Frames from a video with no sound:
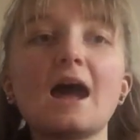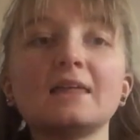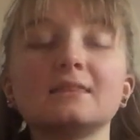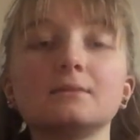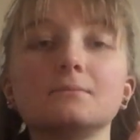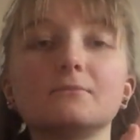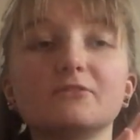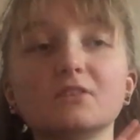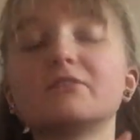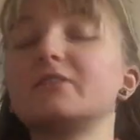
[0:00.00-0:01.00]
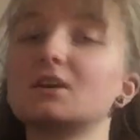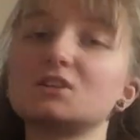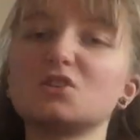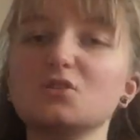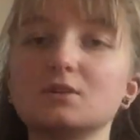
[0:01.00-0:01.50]
and for the
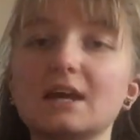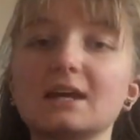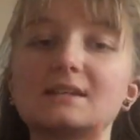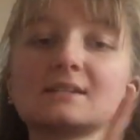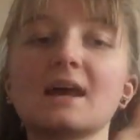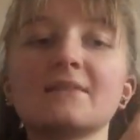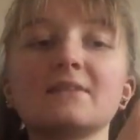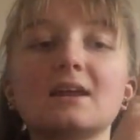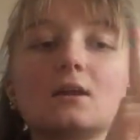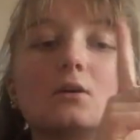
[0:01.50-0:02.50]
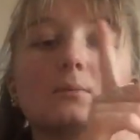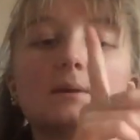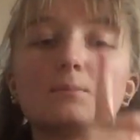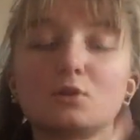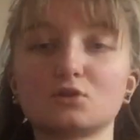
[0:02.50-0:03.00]
first 2 days, and then I'll
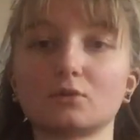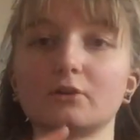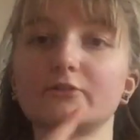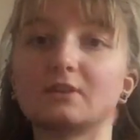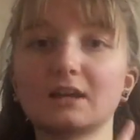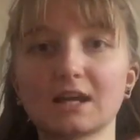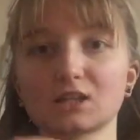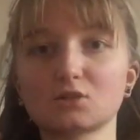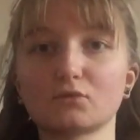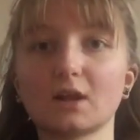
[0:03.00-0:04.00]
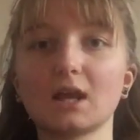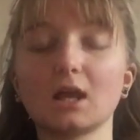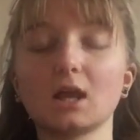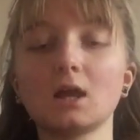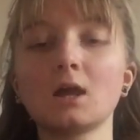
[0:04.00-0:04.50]
be moderate for the next
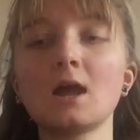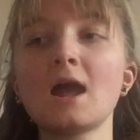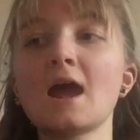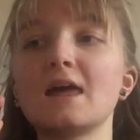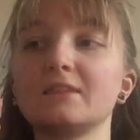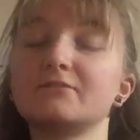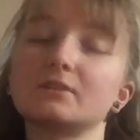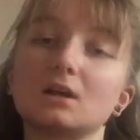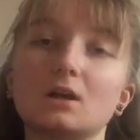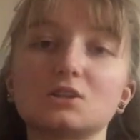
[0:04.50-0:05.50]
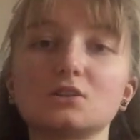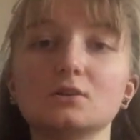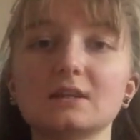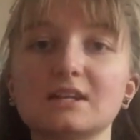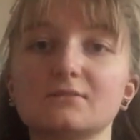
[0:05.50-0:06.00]
3, and then for the last
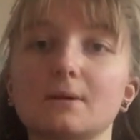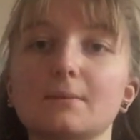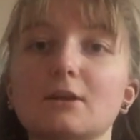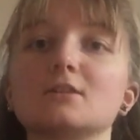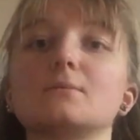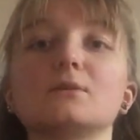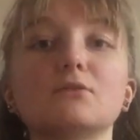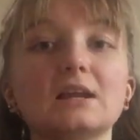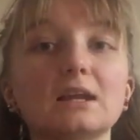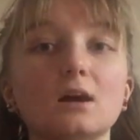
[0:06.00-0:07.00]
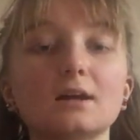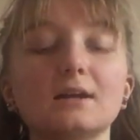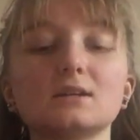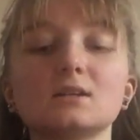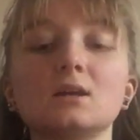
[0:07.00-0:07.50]
2 days of my period I'll be really
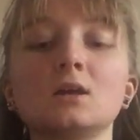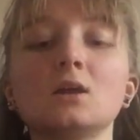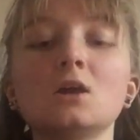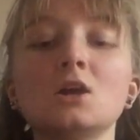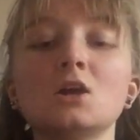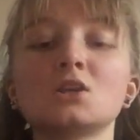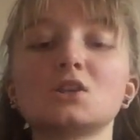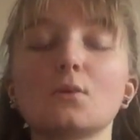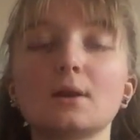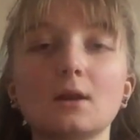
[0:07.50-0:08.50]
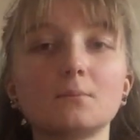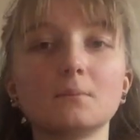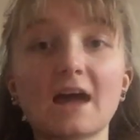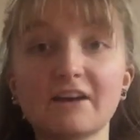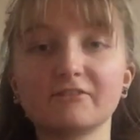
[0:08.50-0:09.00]
light. So when
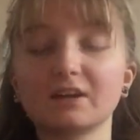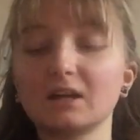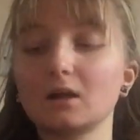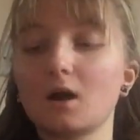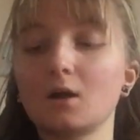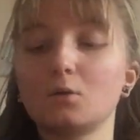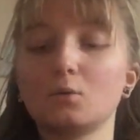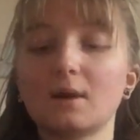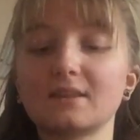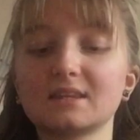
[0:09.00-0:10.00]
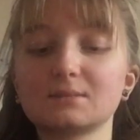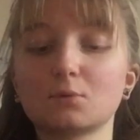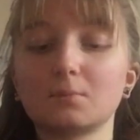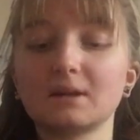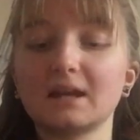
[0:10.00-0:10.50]
I'm heavy I'll wear this
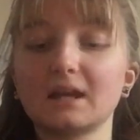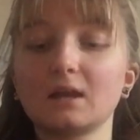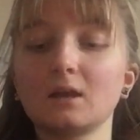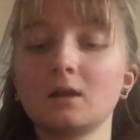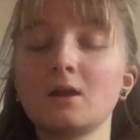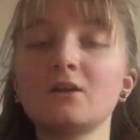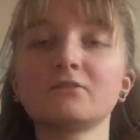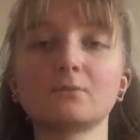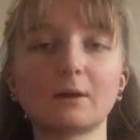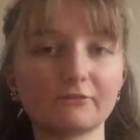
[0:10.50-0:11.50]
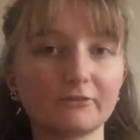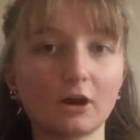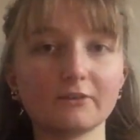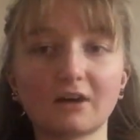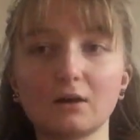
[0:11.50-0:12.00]
probably for about
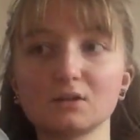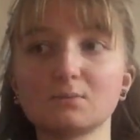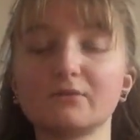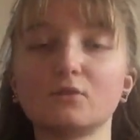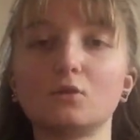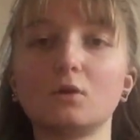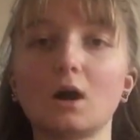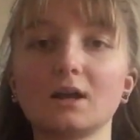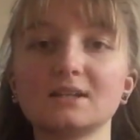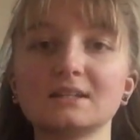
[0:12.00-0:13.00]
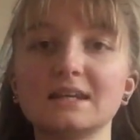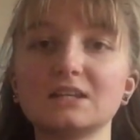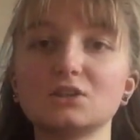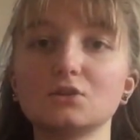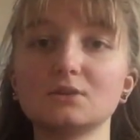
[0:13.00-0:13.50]
5 hours before I'd
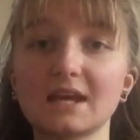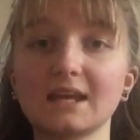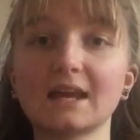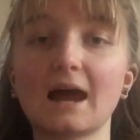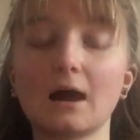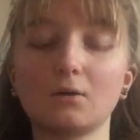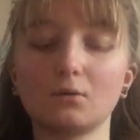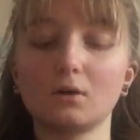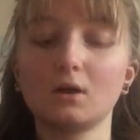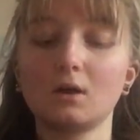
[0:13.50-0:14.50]
need to take it out,